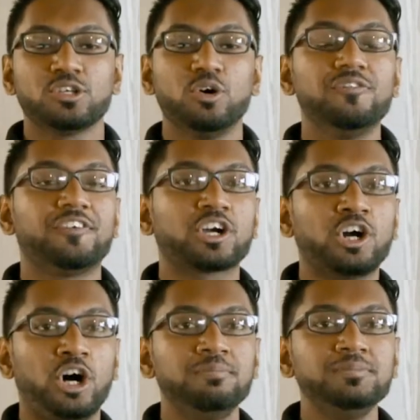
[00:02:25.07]
to
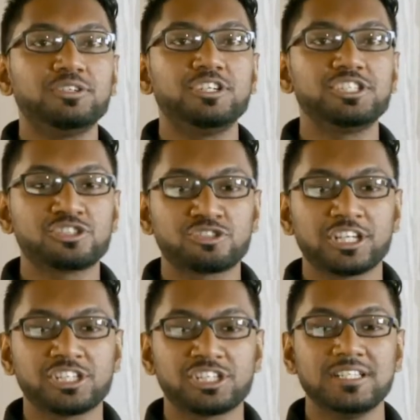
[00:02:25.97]
overcome the
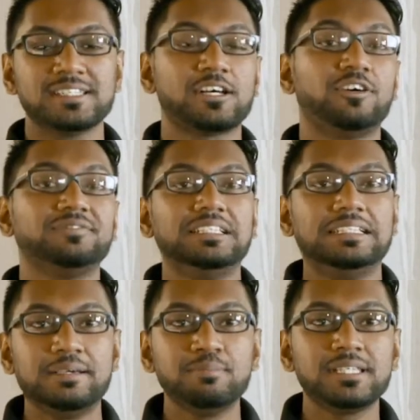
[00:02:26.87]
restrictions of
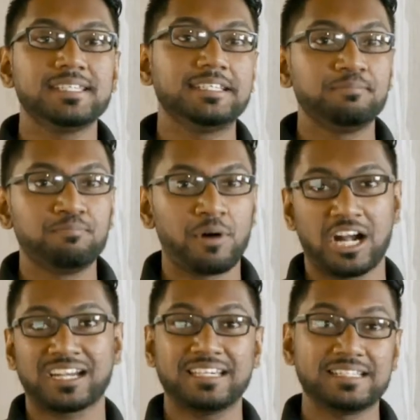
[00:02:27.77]
limited
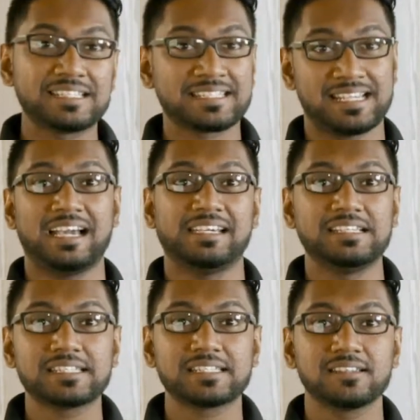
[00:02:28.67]
market
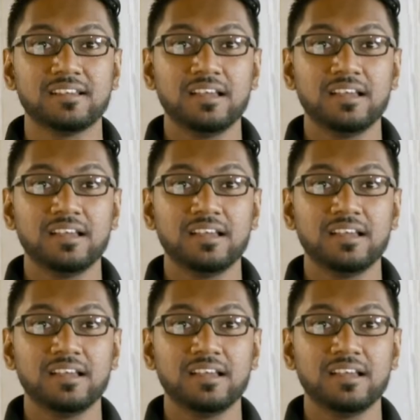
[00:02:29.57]
size.